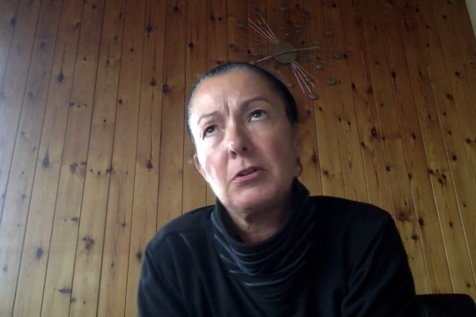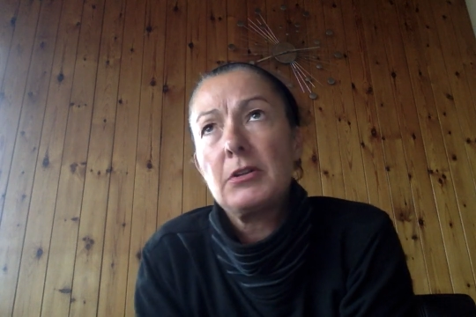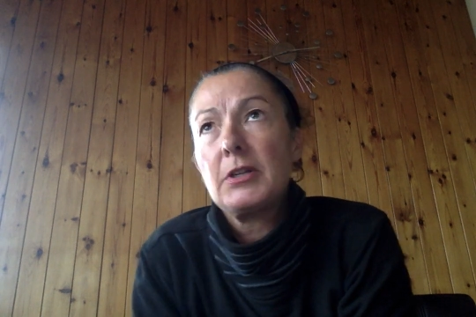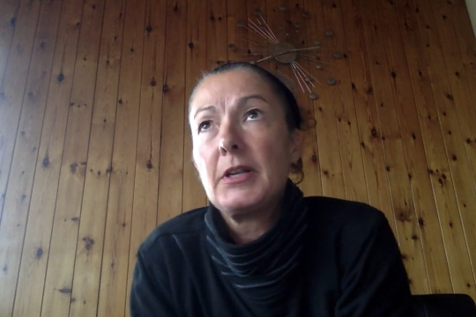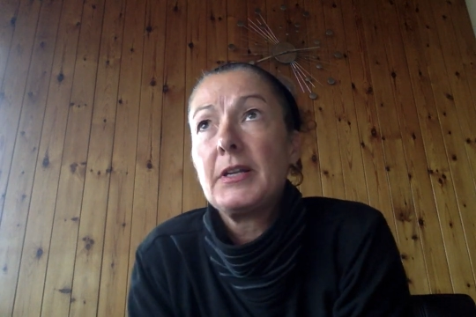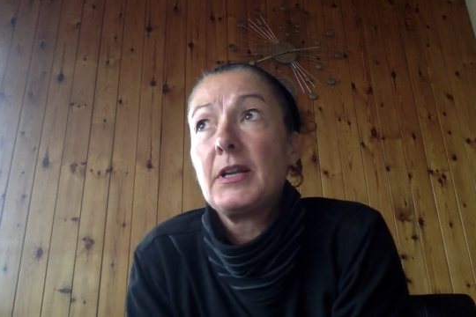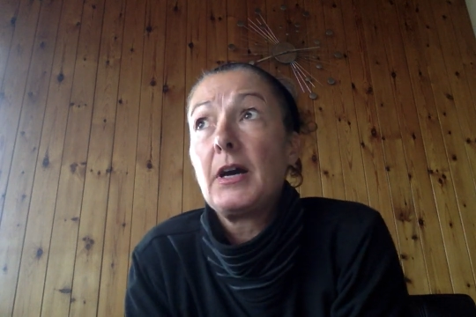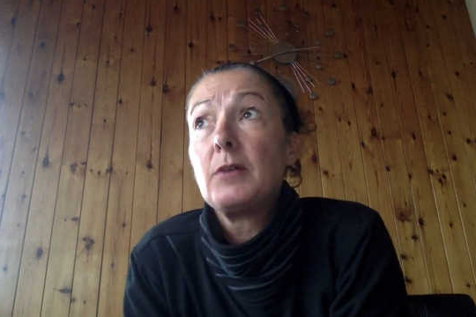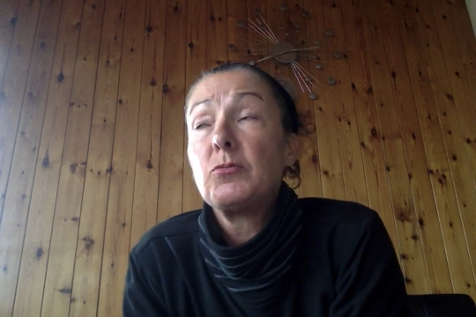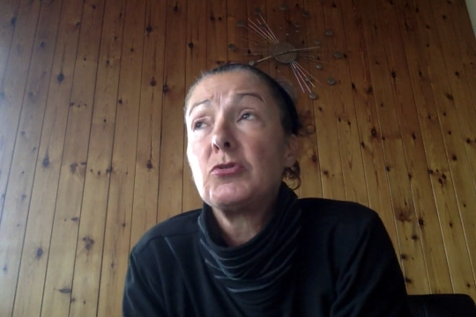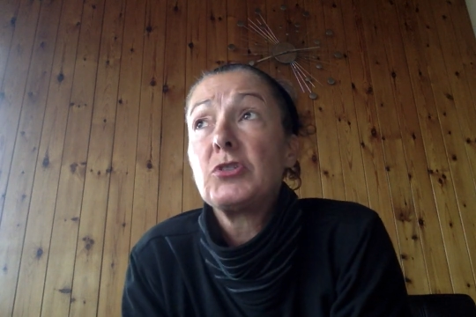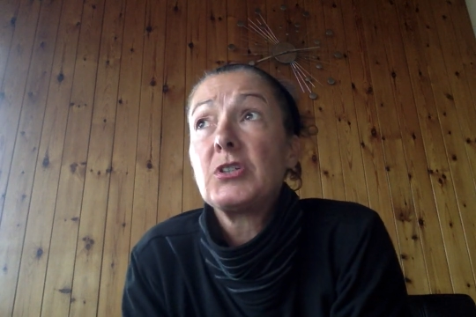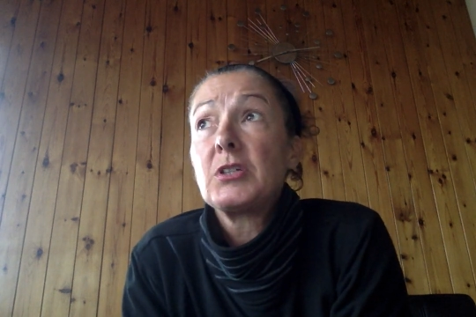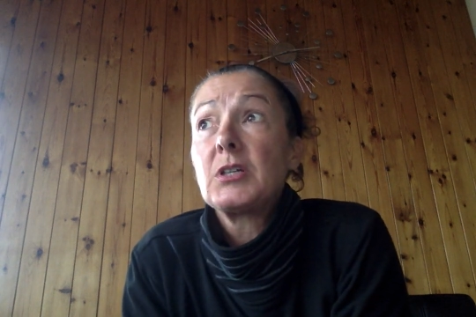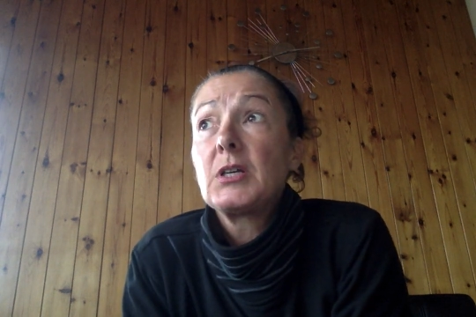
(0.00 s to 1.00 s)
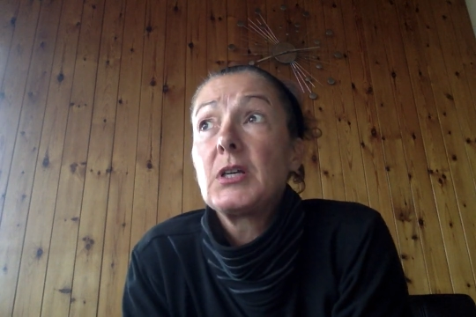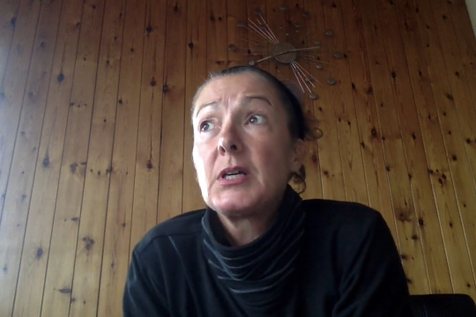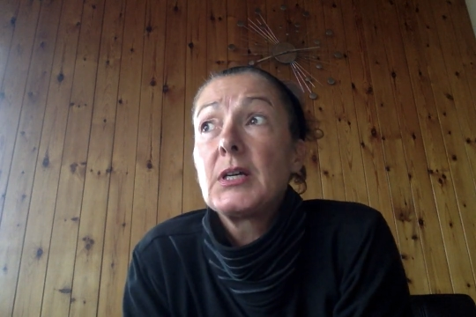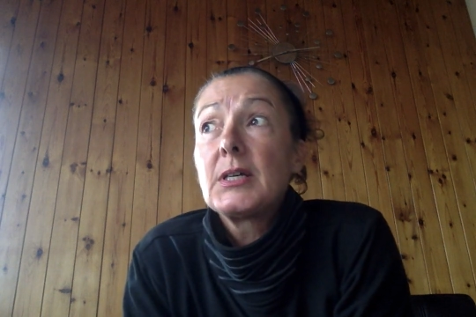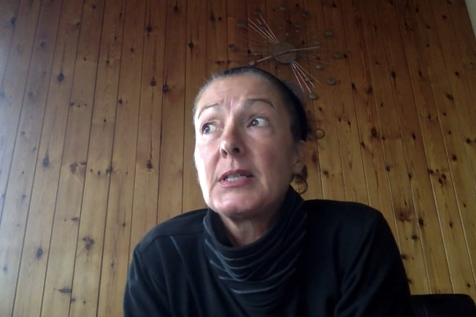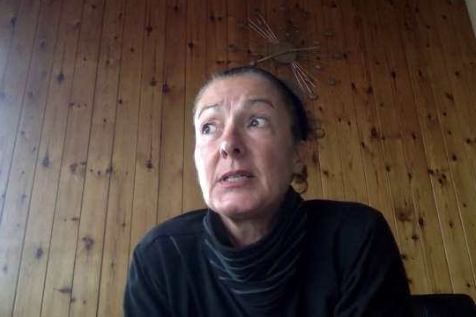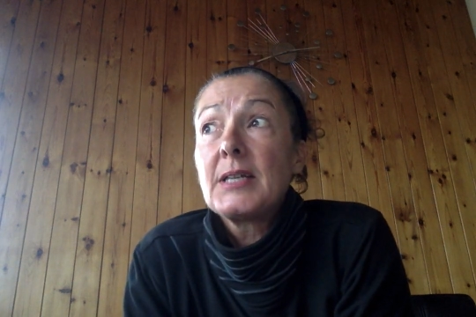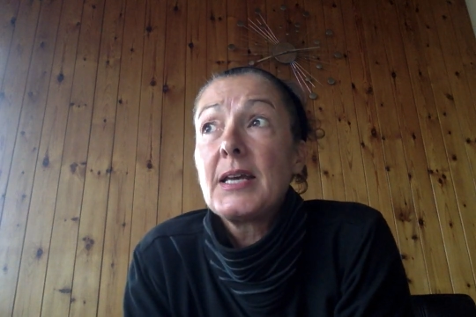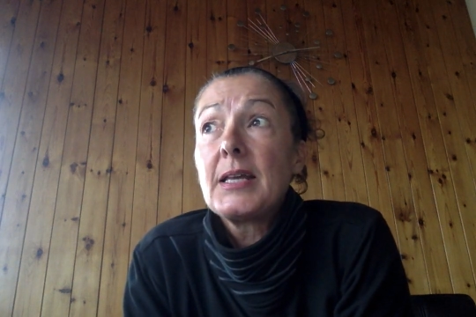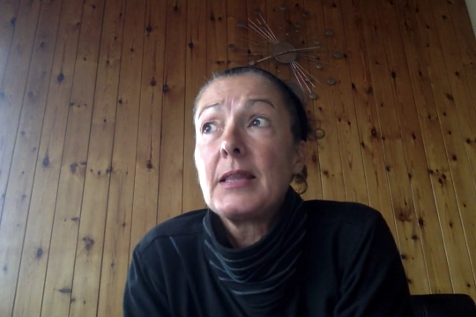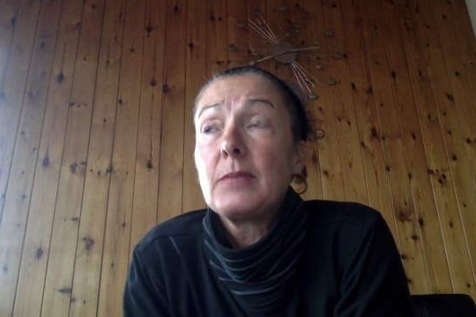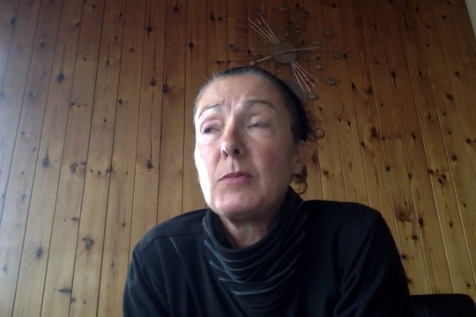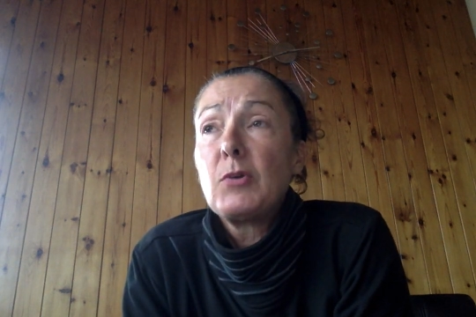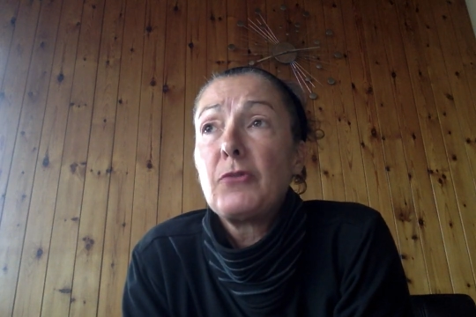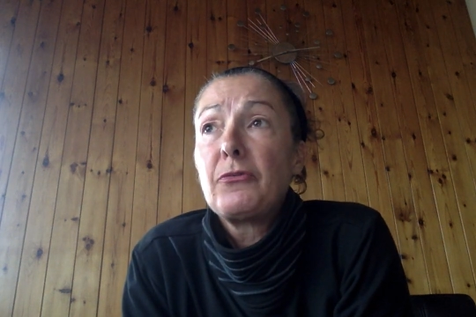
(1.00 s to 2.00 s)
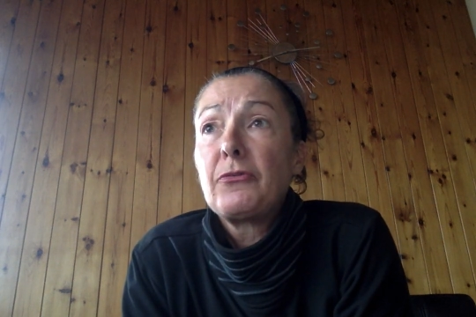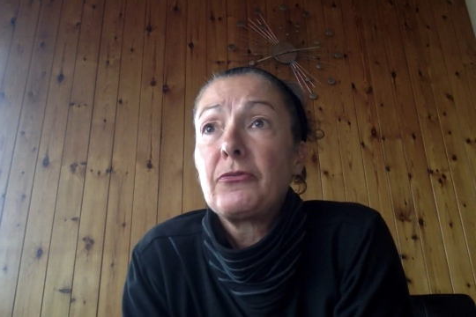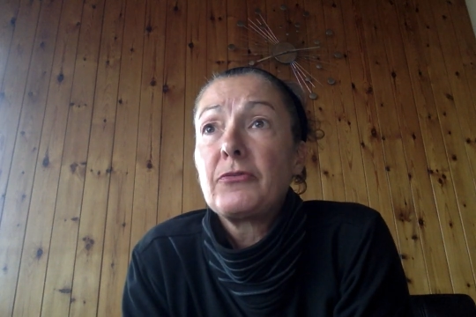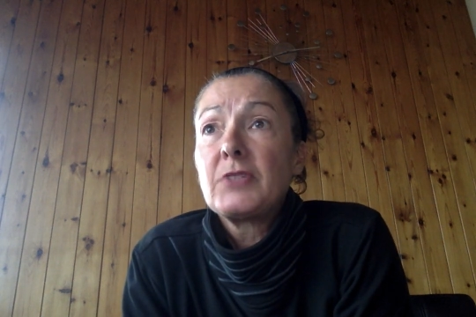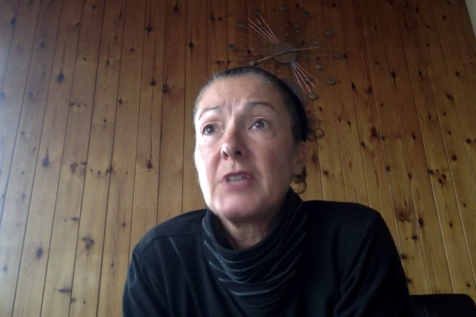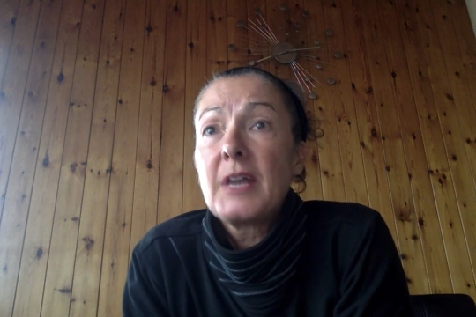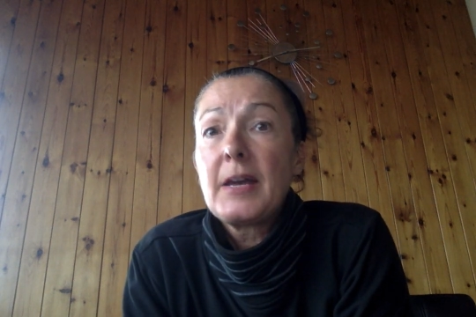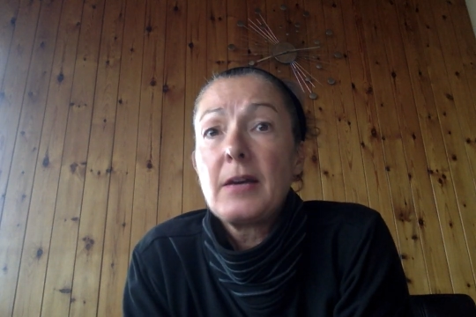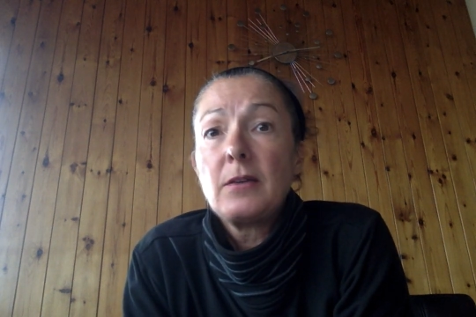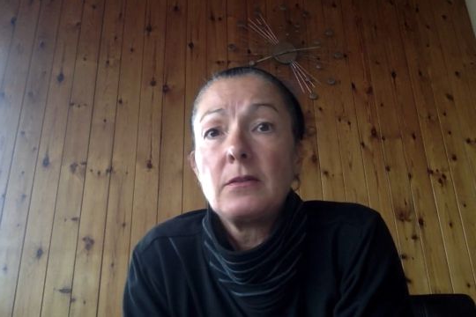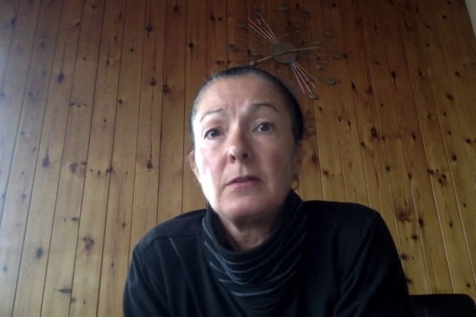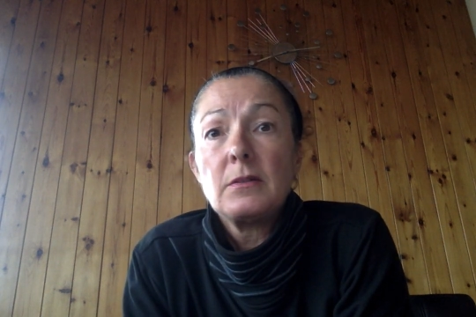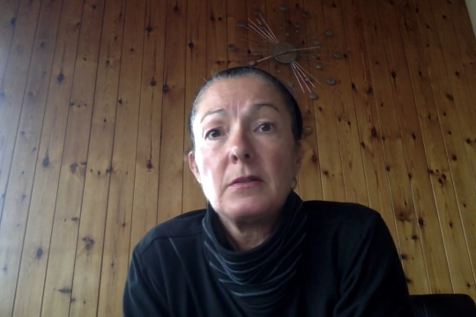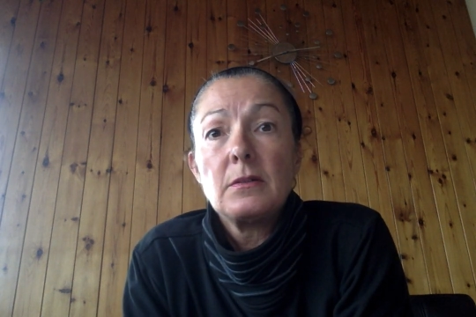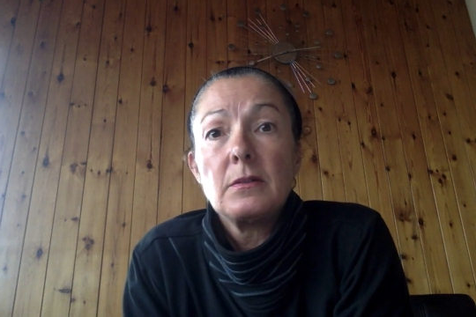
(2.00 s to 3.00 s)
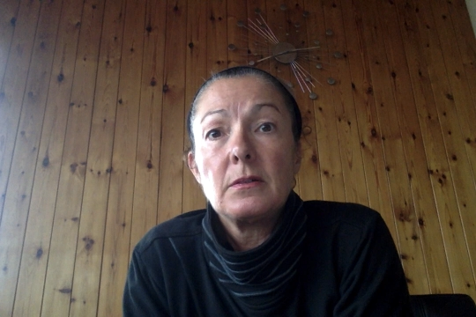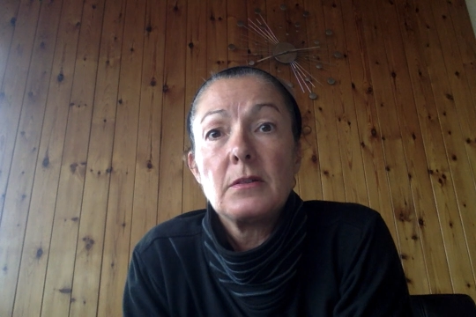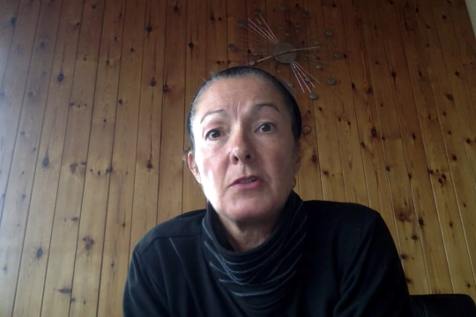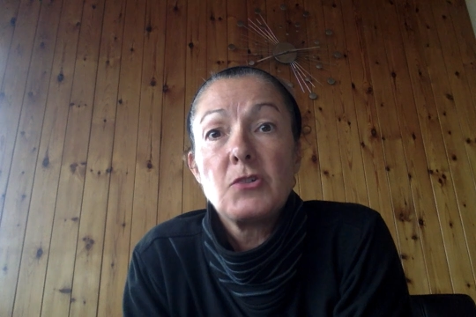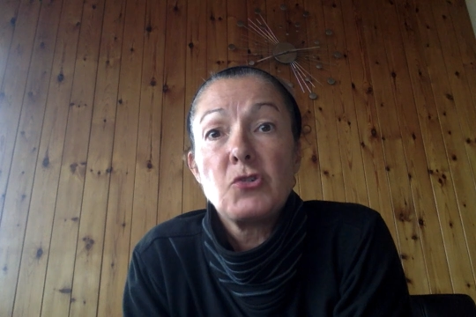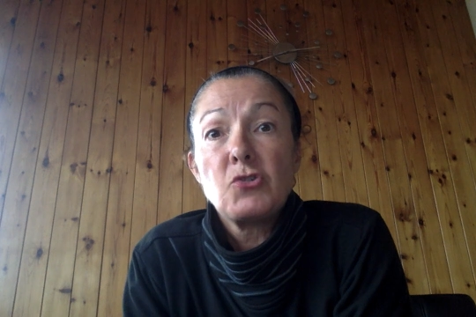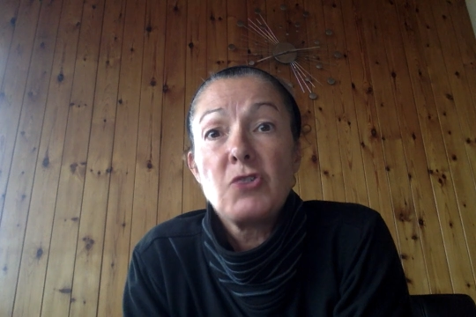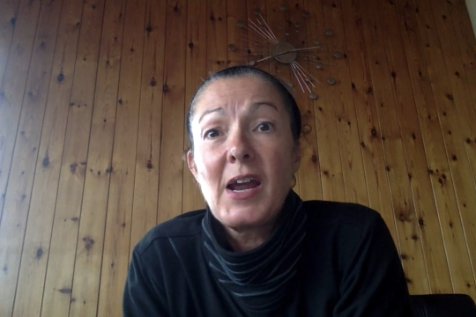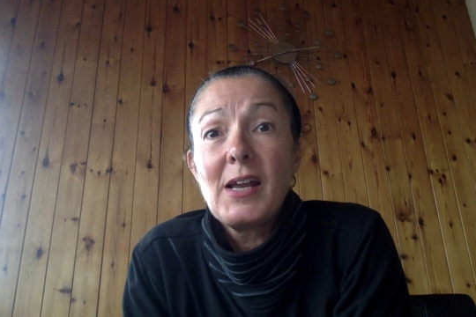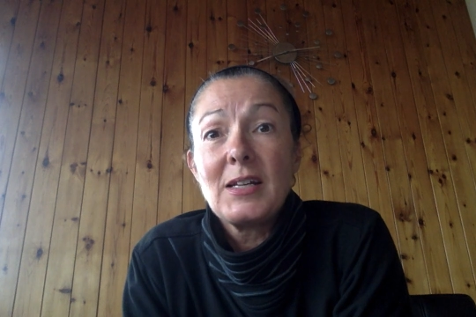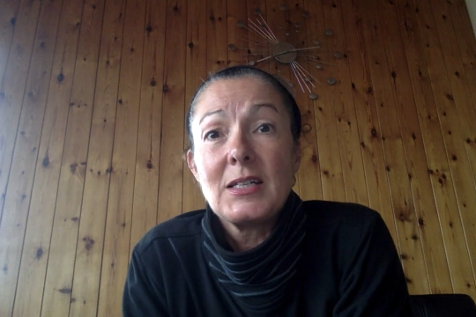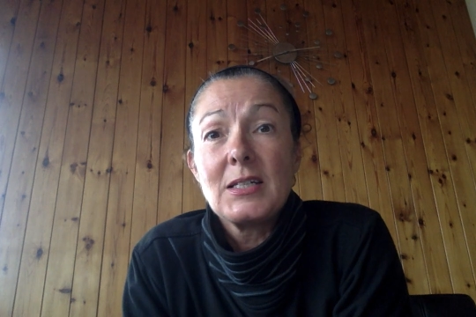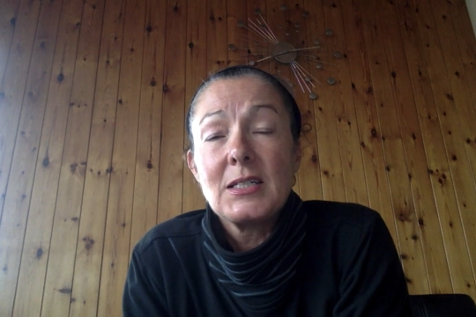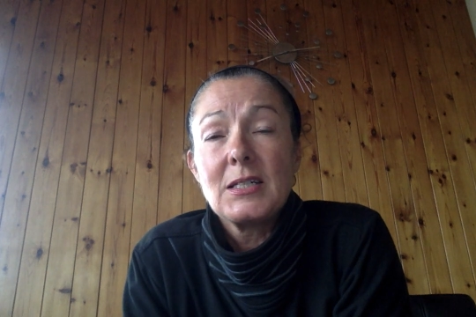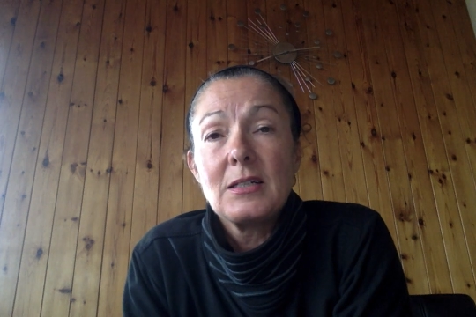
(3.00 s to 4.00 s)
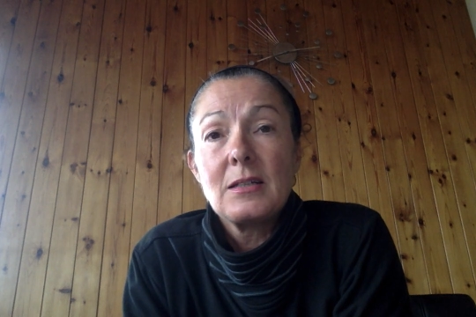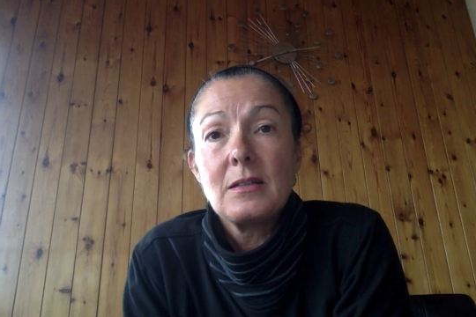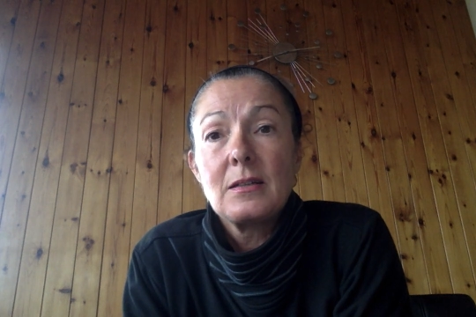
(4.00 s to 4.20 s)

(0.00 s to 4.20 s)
And then I would take them off down the Strand,